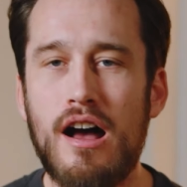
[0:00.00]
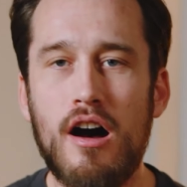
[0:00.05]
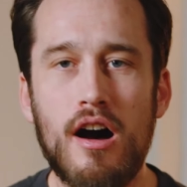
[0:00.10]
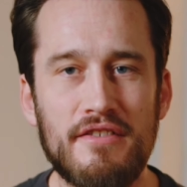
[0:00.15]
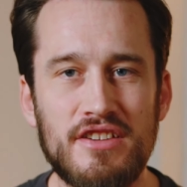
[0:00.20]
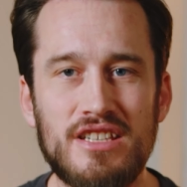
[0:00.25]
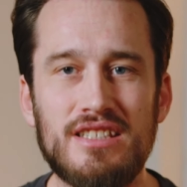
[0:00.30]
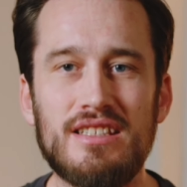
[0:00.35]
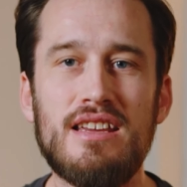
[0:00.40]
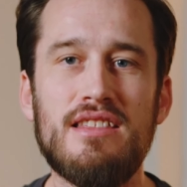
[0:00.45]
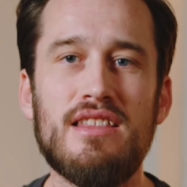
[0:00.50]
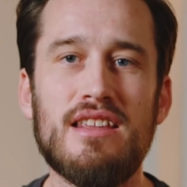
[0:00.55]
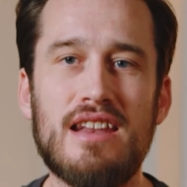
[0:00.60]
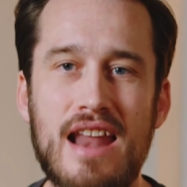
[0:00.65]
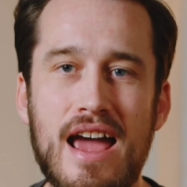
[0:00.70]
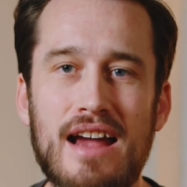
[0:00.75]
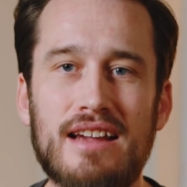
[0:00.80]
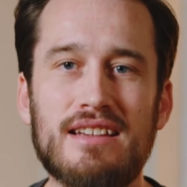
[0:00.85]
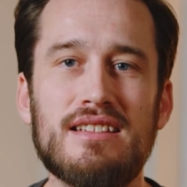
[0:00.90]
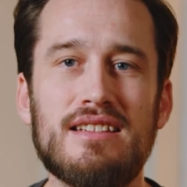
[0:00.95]
Obviously, the
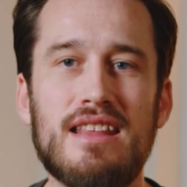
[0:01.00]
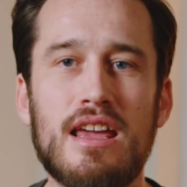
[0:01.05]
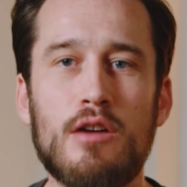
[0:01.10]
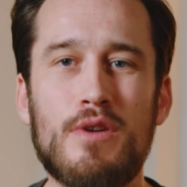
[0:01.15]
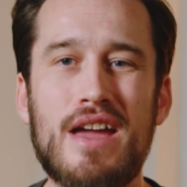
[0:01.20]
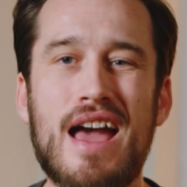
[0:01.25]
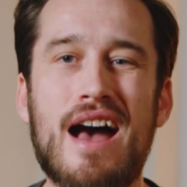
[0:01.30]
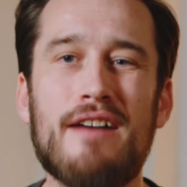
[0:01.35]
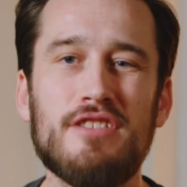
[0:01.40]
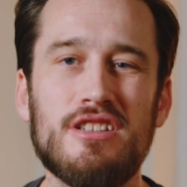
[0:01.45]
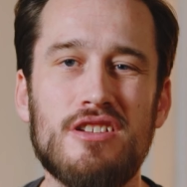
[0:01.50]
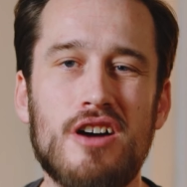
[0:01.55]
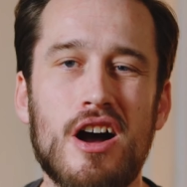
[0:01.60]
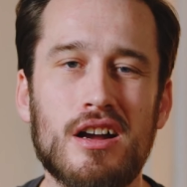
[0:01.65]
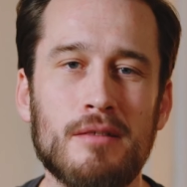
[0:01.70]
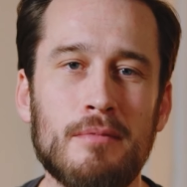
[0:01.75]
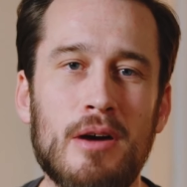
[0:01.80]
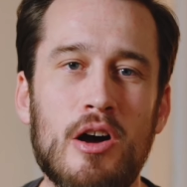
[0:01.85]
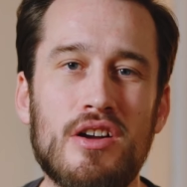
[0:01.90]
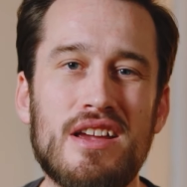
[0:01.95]
next thing we have to
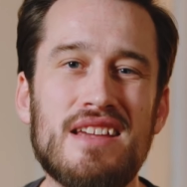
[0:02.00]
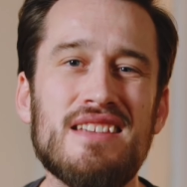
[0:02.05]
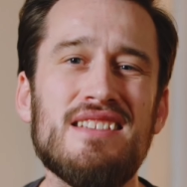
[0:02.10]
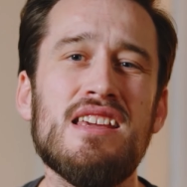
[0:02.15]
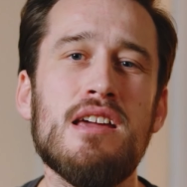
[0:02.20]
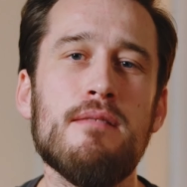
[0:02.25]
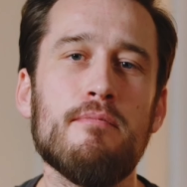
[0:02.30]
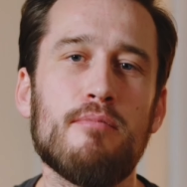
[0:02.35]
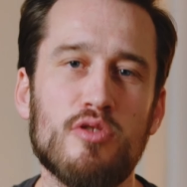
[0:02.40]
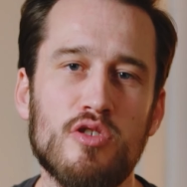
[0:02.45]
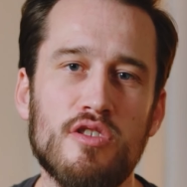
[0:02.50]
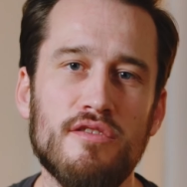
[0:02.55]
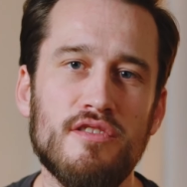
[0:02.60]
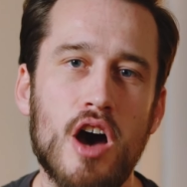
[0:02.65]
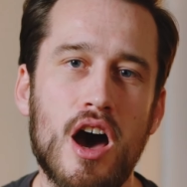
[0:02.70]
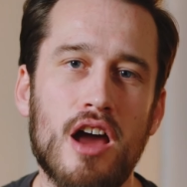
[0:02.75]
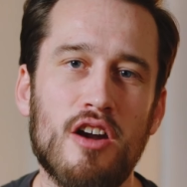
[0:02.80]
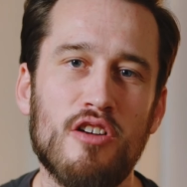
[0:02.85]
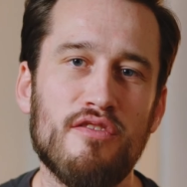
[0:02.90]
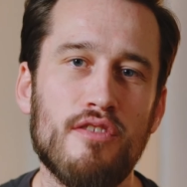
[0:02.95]
talk about is the improved
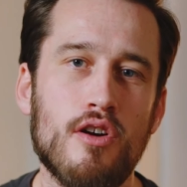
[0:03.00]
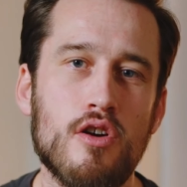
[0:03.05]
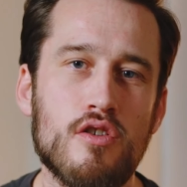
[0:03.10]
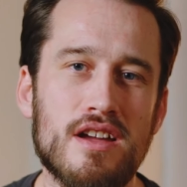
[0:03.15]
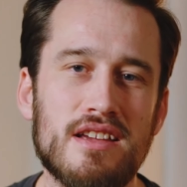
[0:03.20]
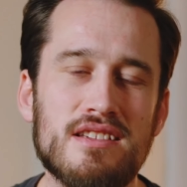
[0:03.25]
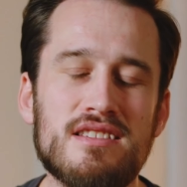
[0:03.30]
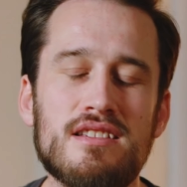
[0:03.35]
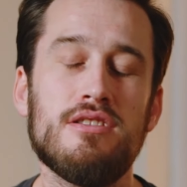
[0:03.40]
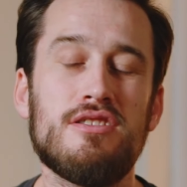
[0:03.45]
autofocus.